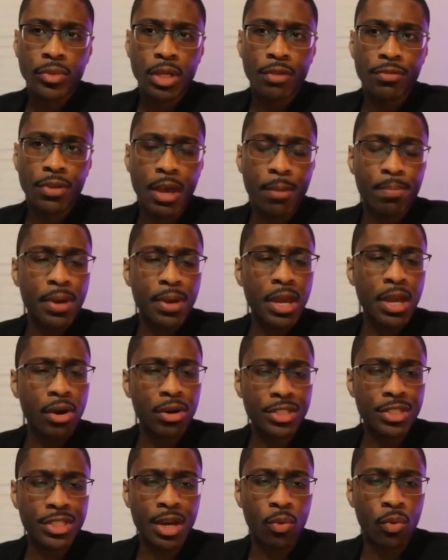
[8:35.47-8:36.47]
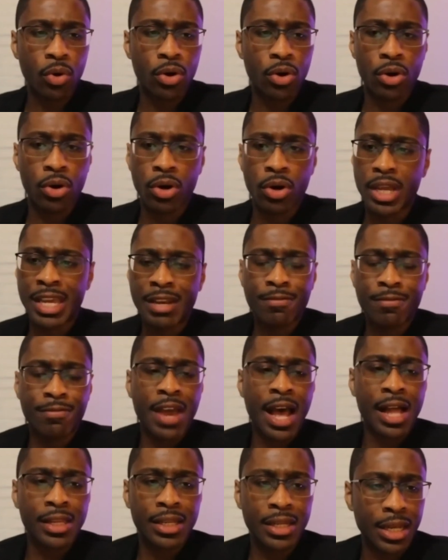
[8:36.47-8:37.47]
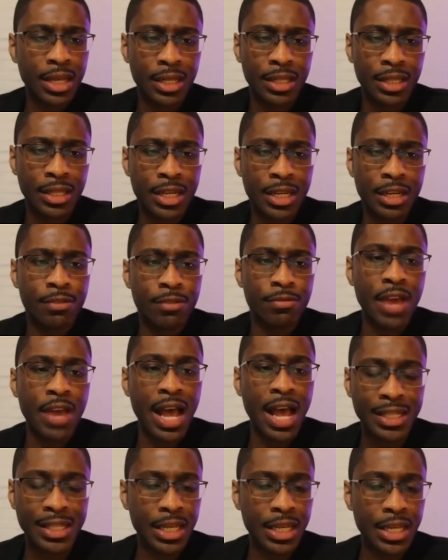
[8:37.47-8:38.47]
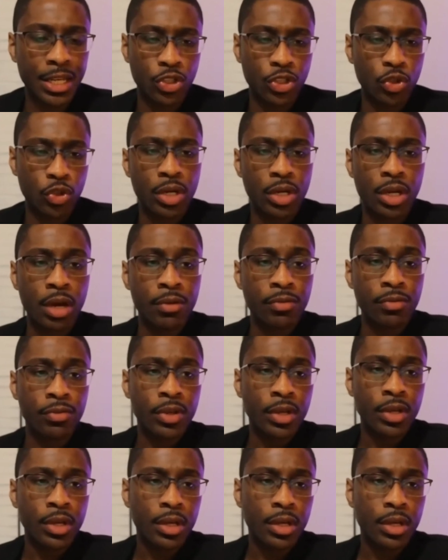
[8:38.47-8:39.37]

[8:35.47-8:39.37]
If you had parents that were invalidating, they didn't validate you enough,